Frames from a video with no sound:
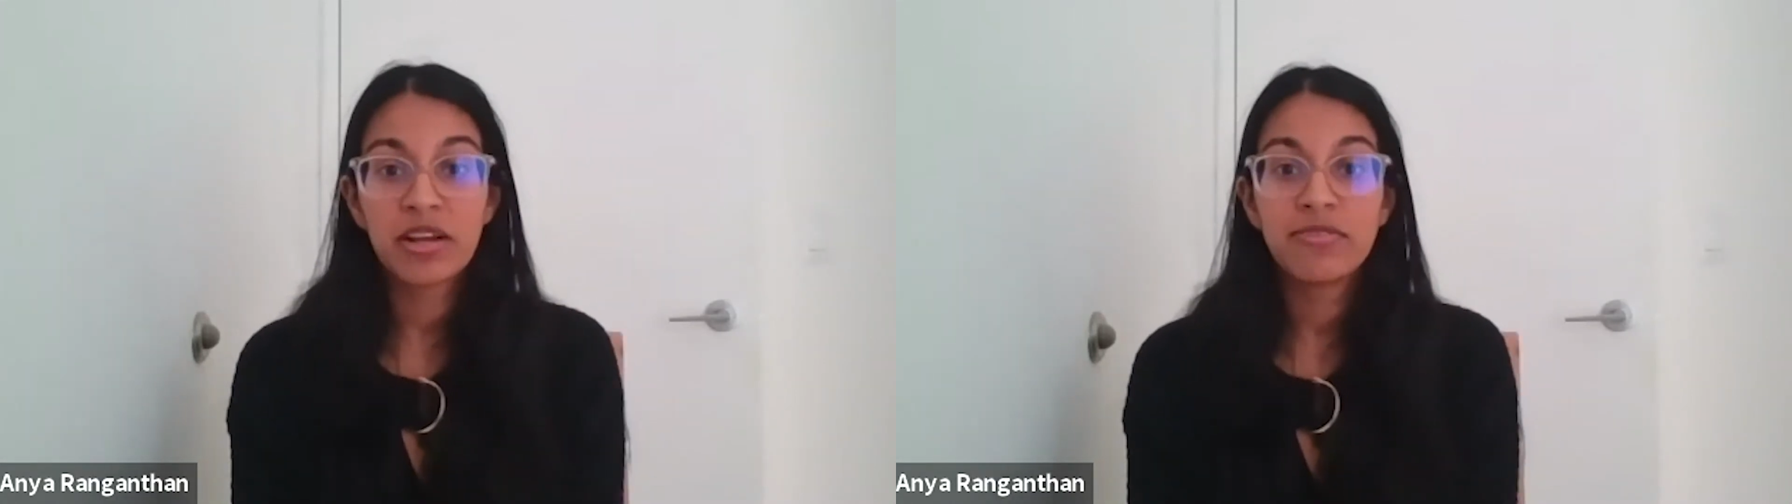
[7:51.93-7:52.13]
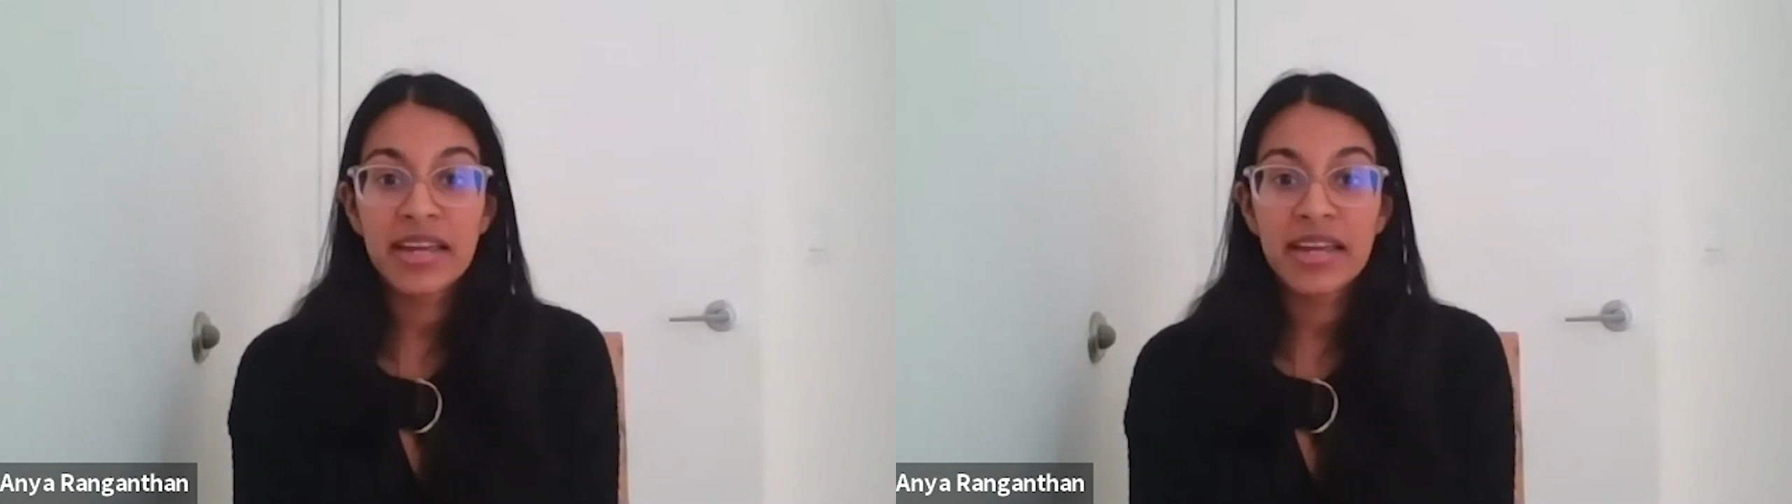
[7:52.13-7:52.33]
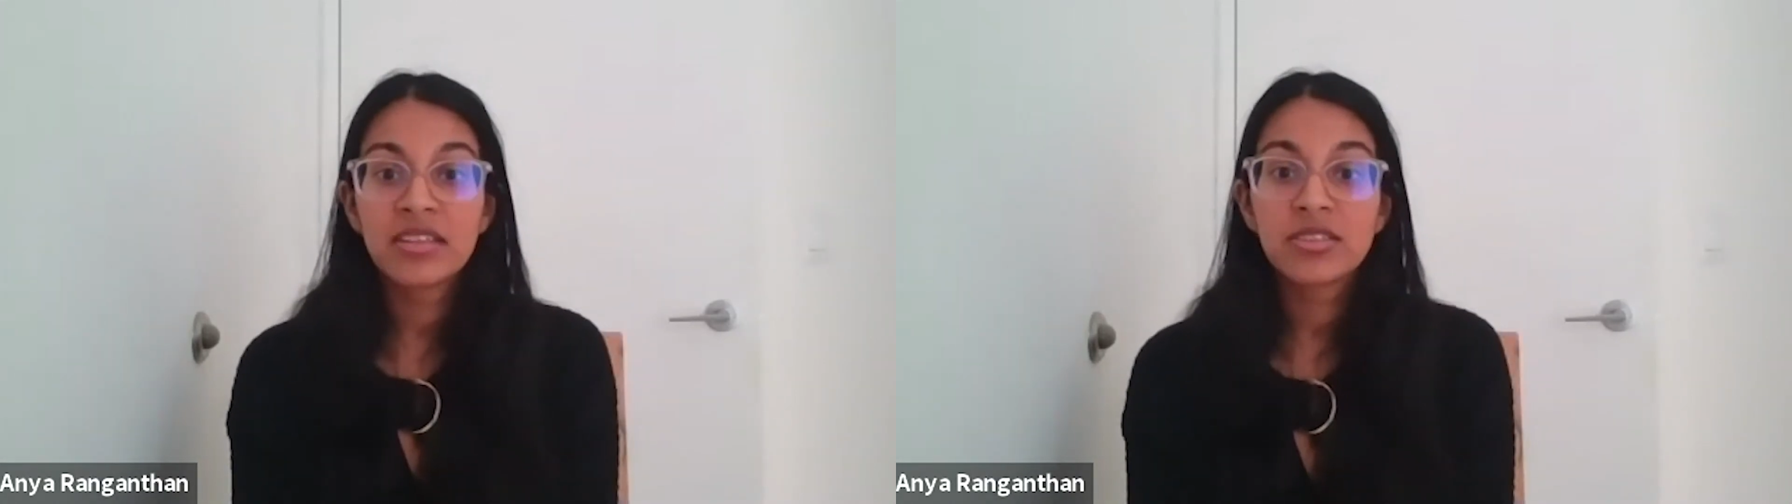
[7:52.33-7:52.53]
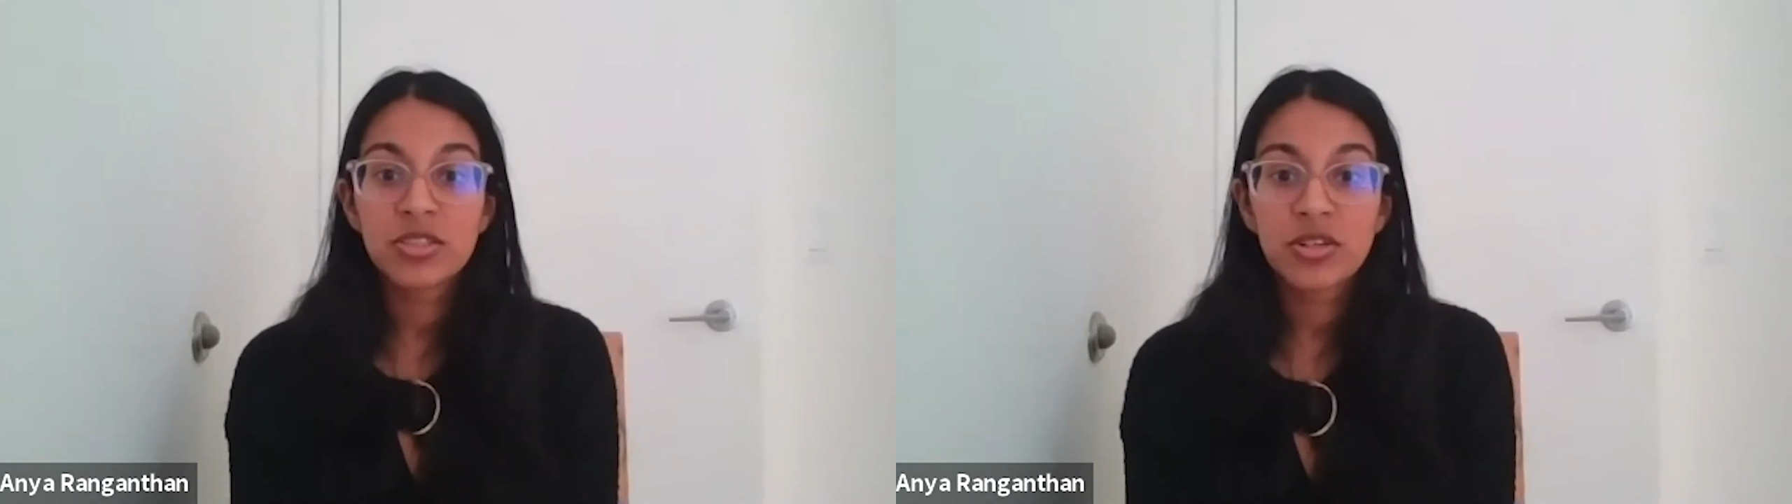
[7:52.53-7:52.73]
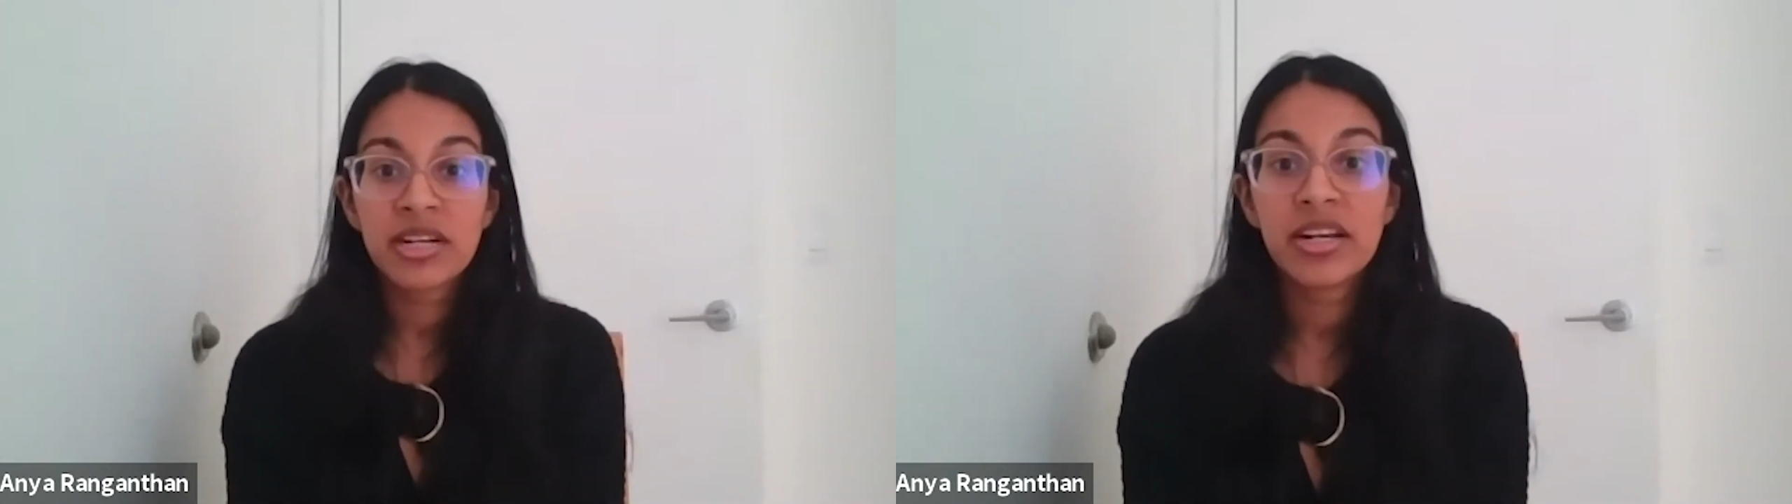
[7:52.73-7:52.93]
finance
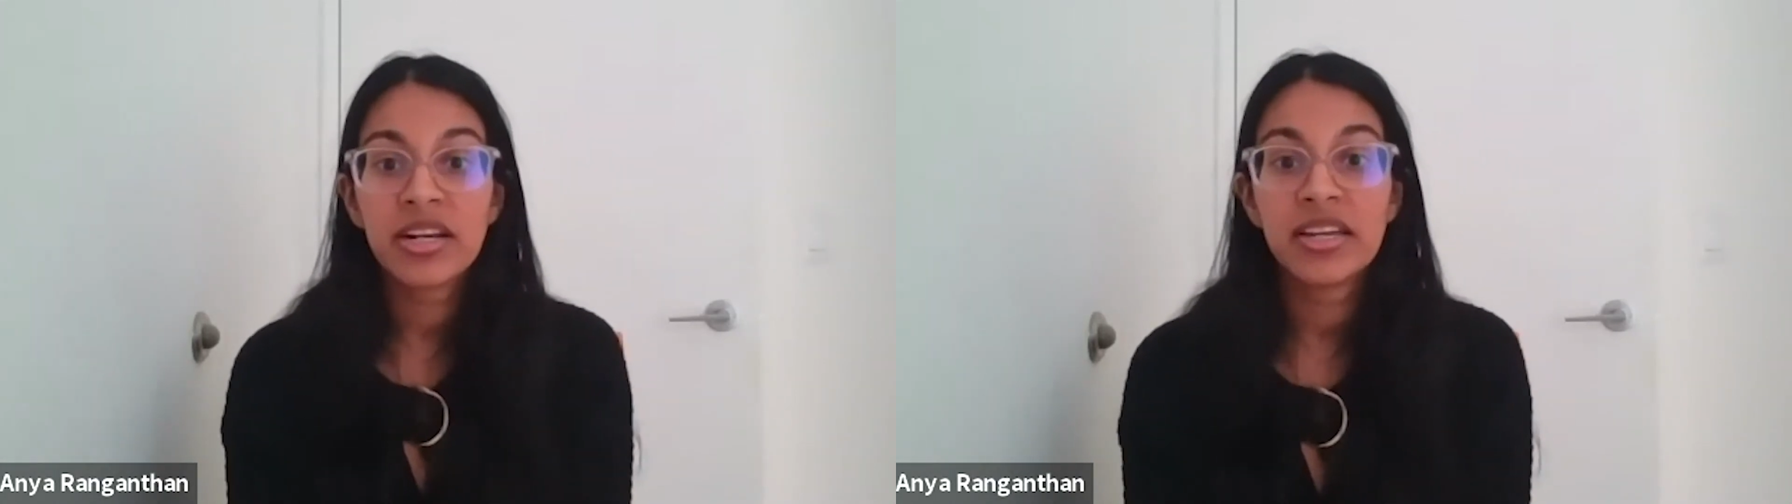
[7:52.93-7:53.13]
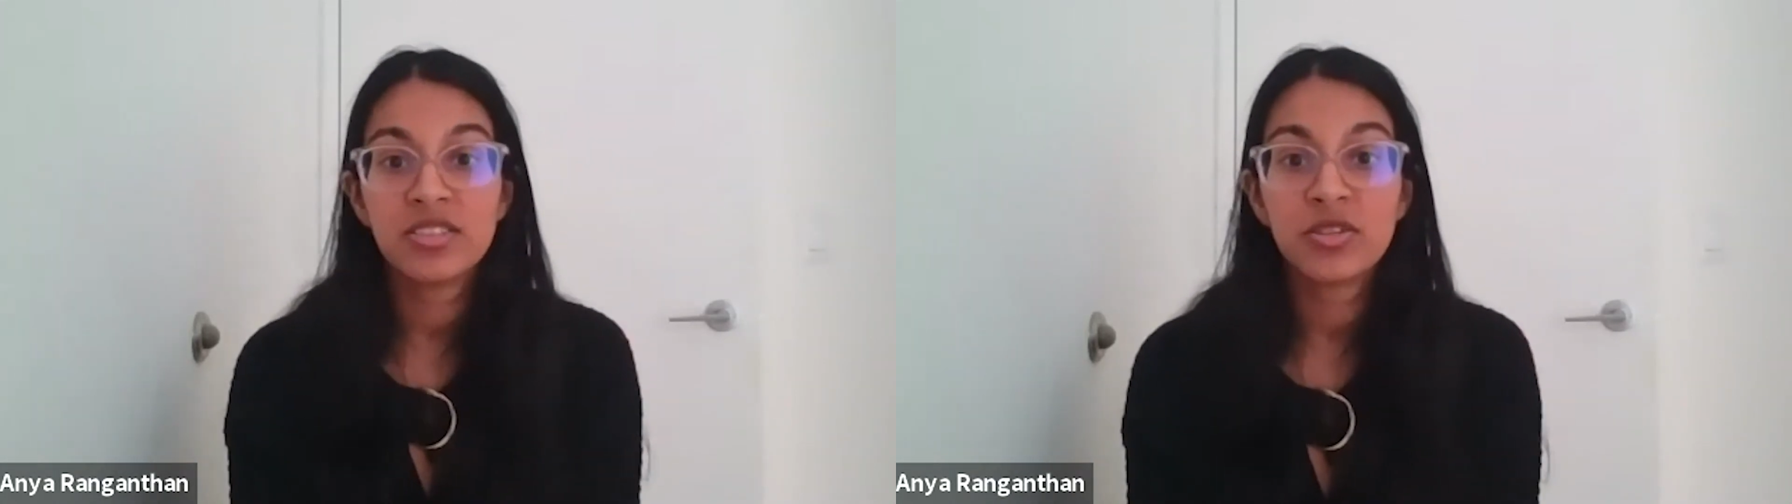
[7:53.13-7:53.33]
career is to